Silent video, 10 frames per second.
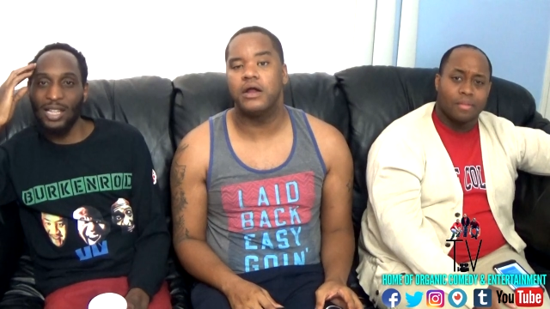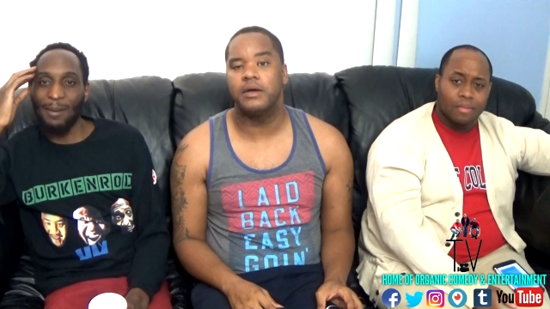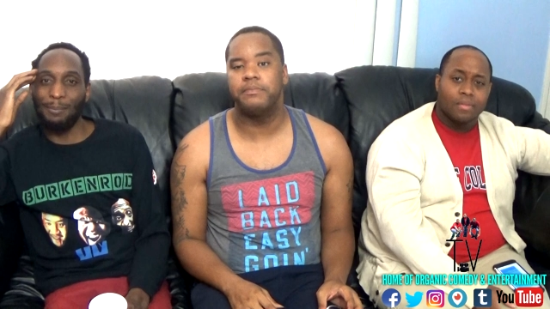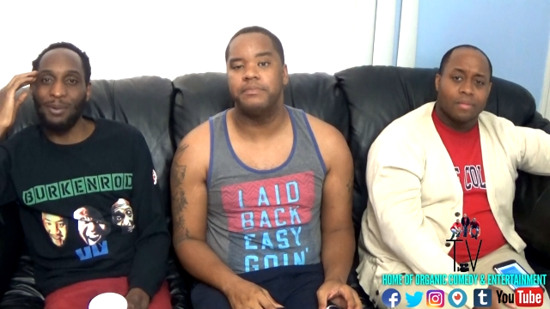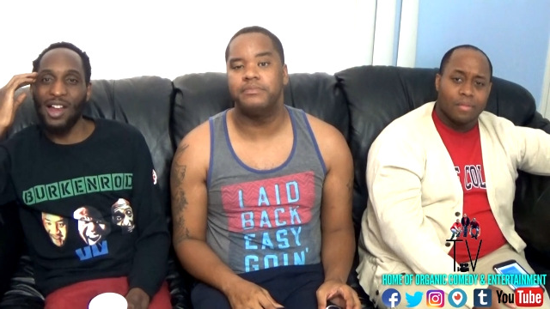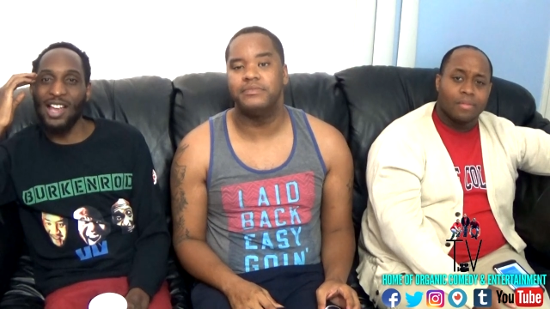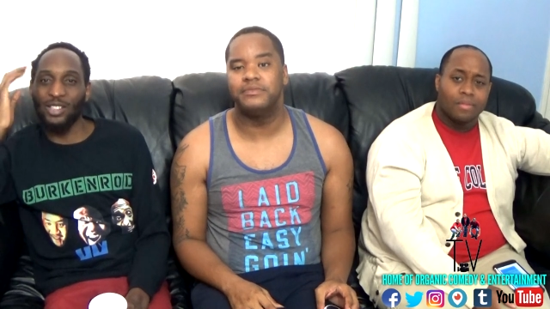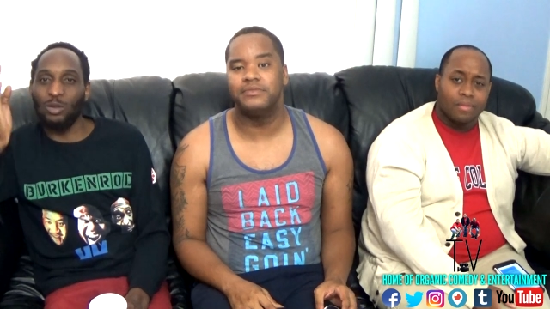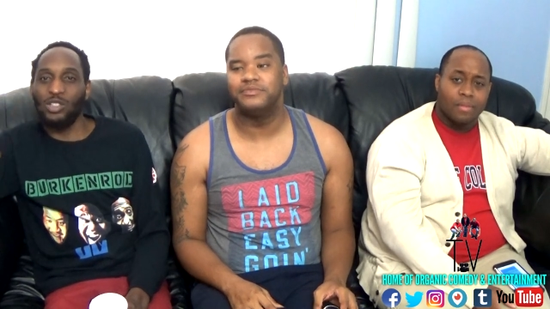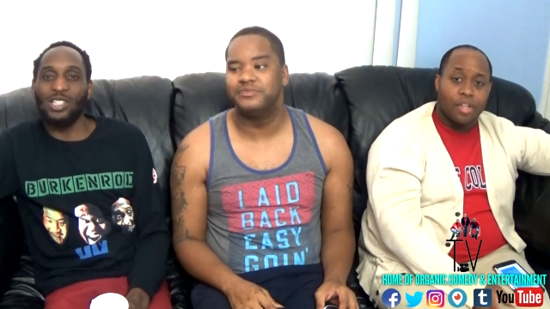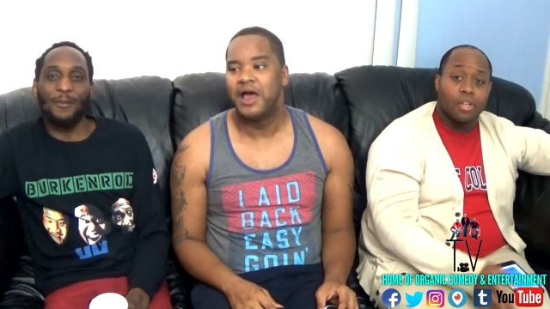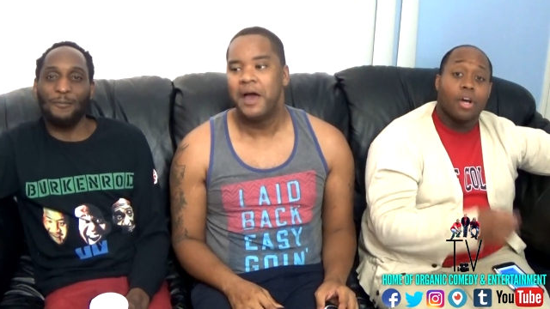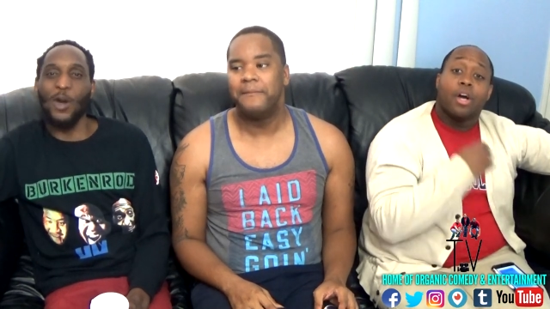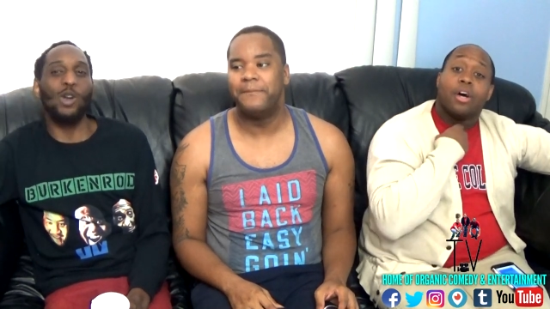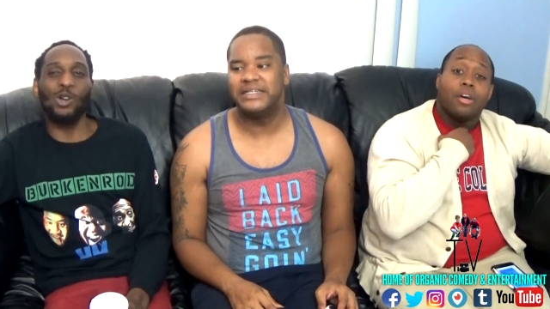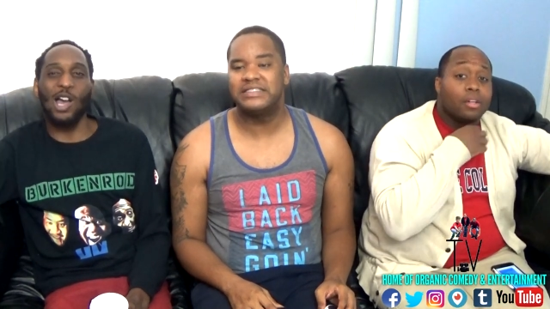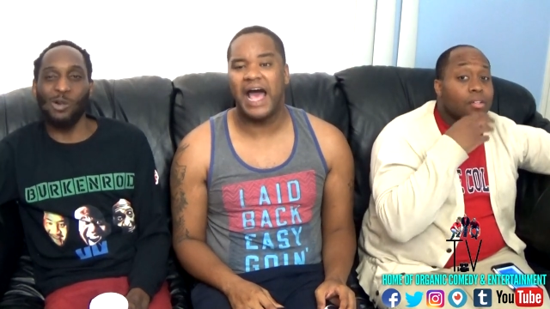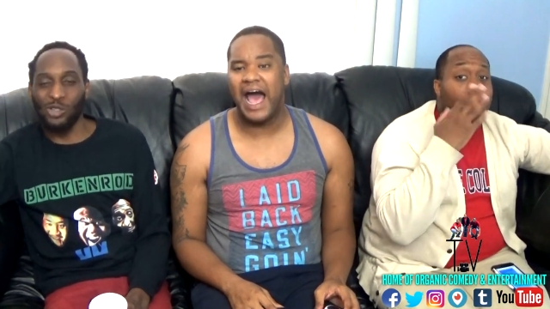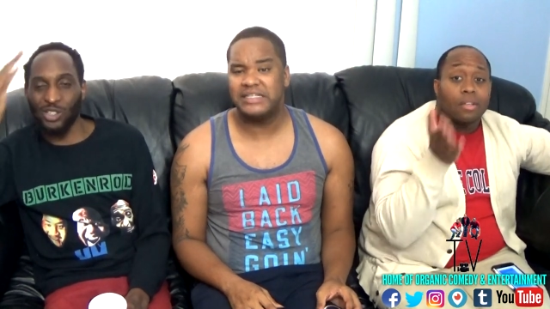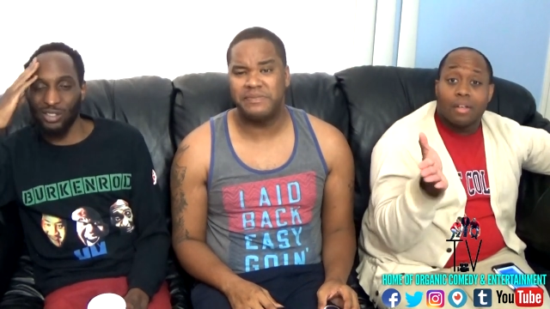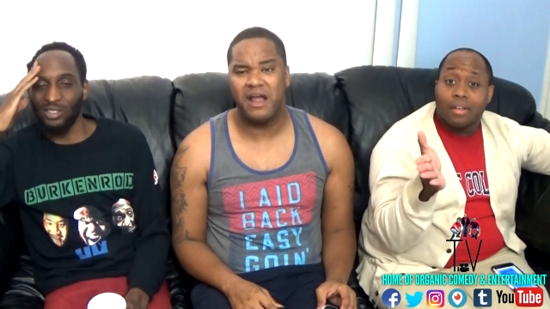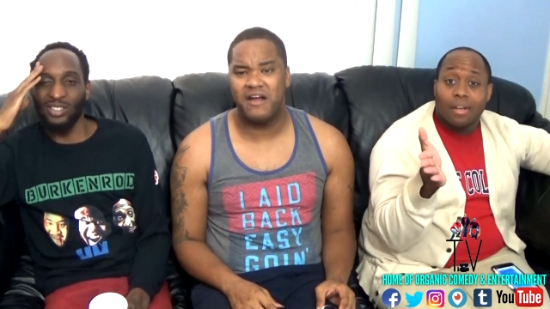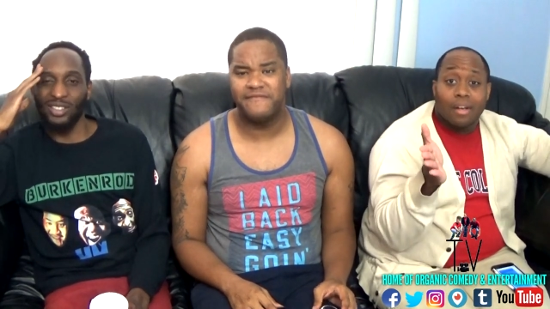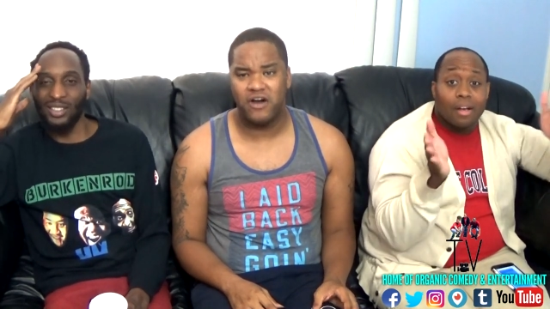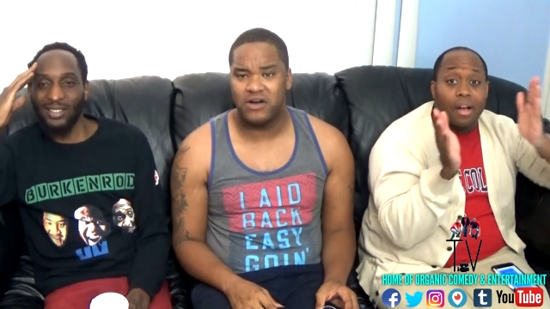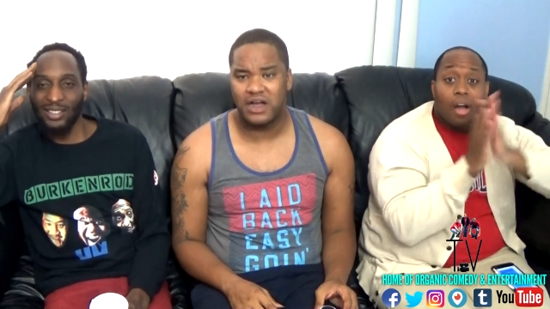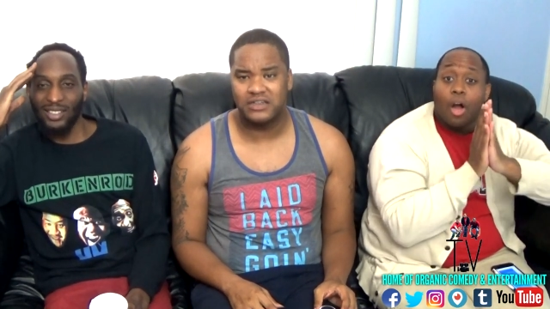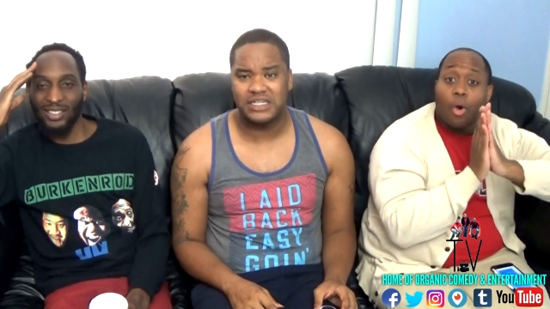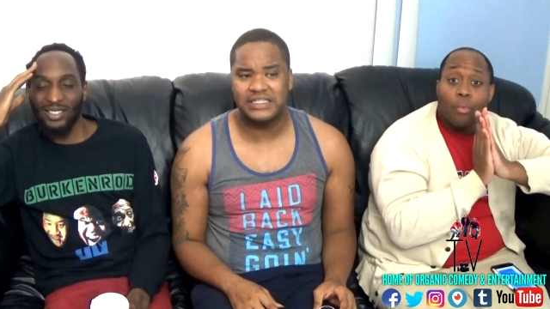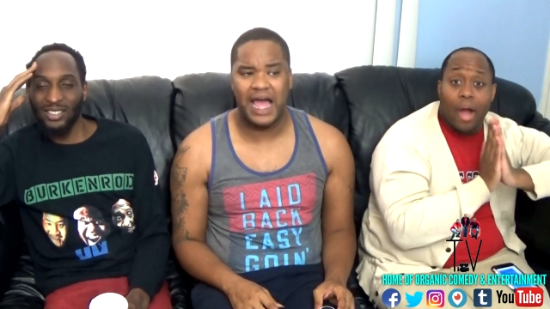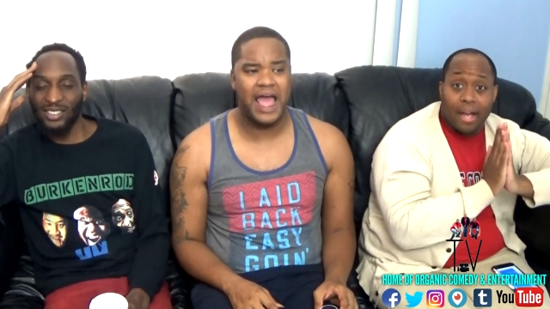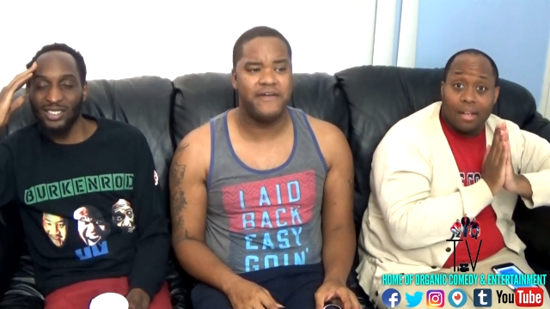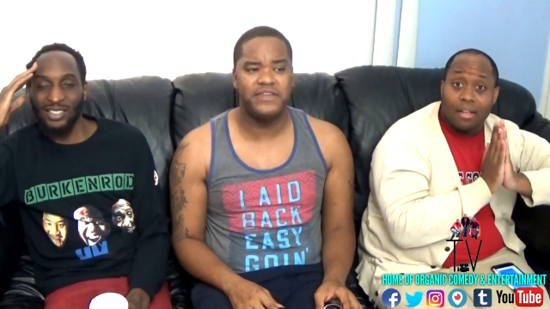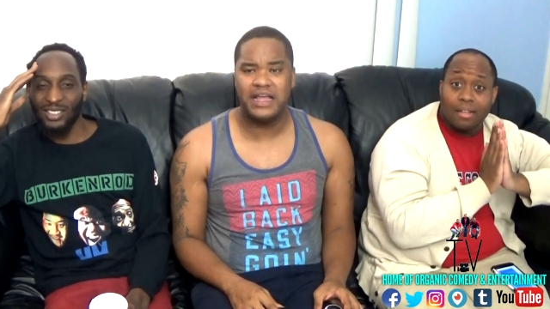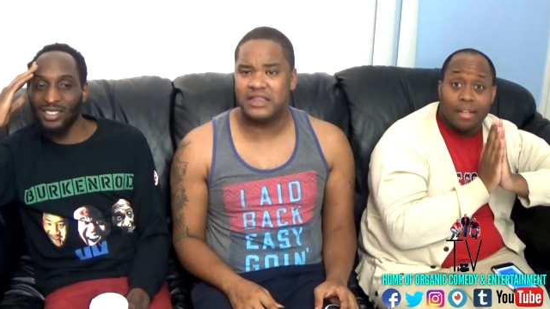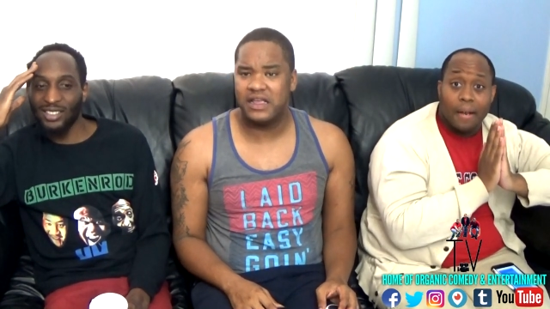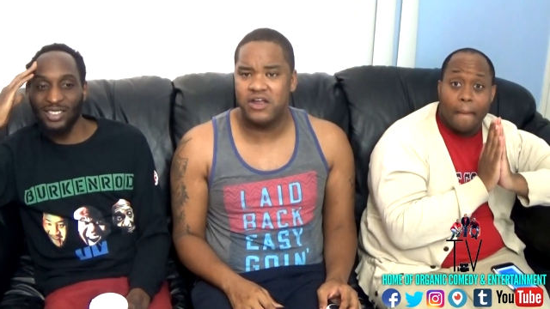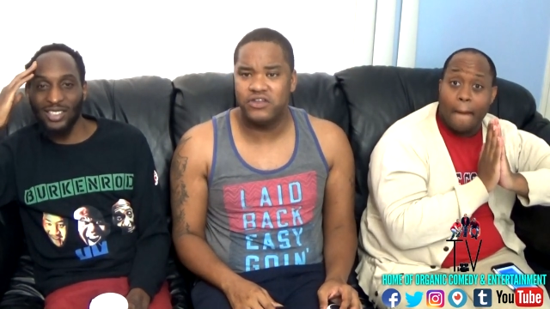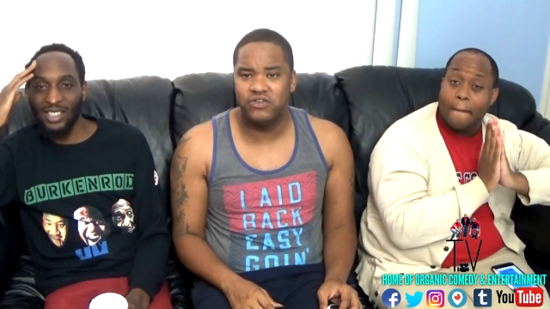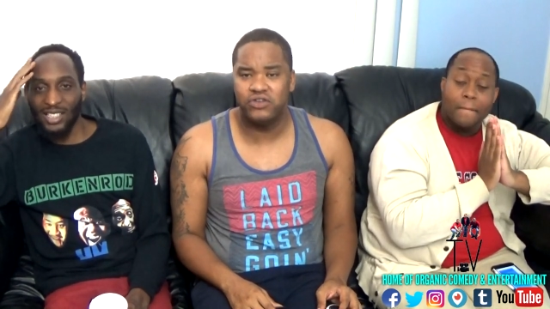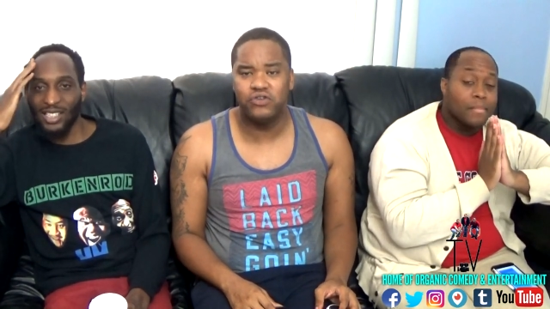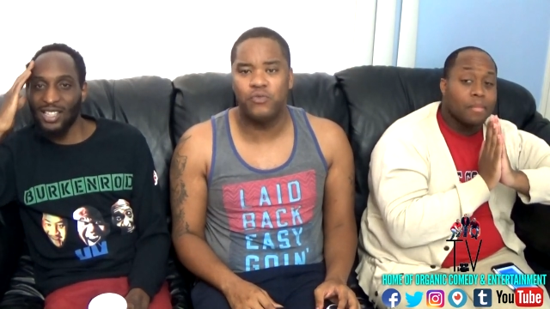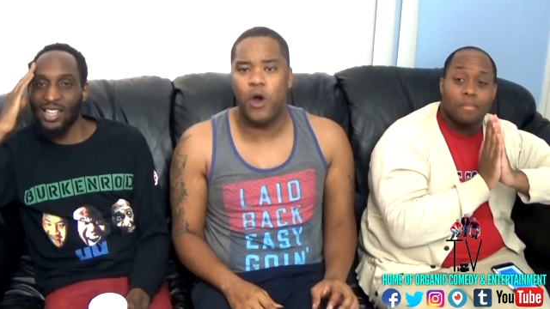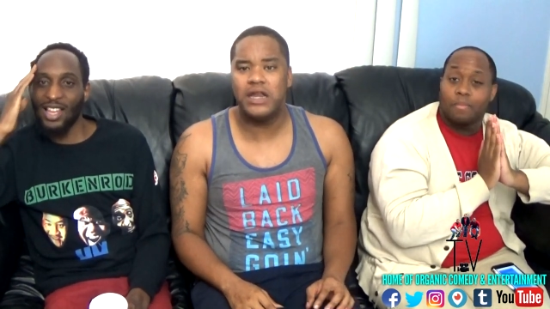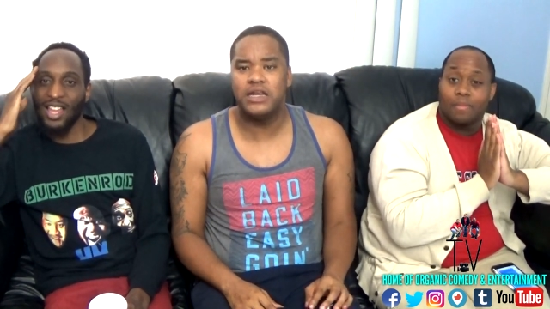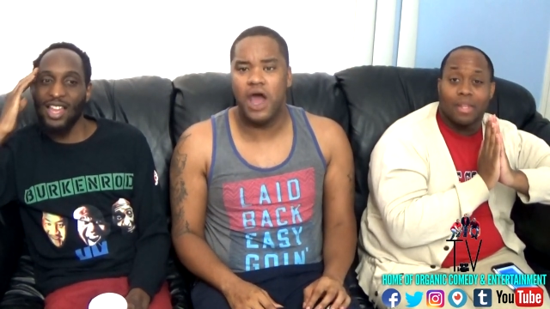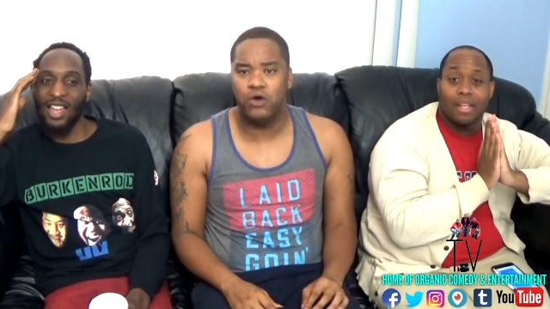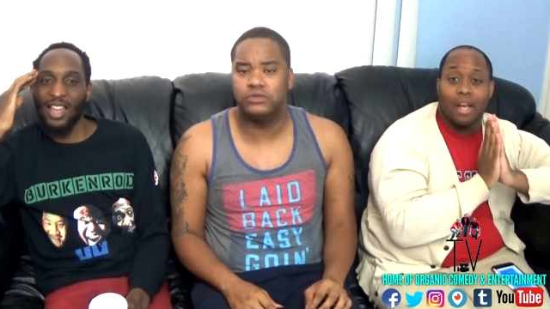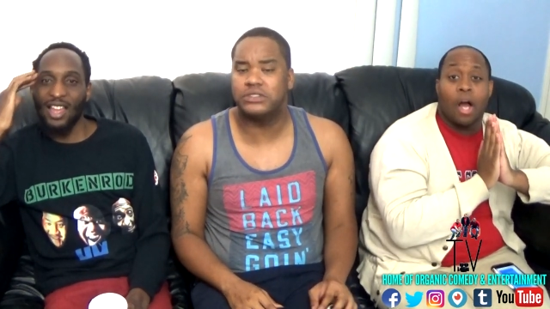Speaker 1: were. Like, bruh, you were just a vocal Besides coach. Besides be her vocal coach, because I have yet to hear you do one note.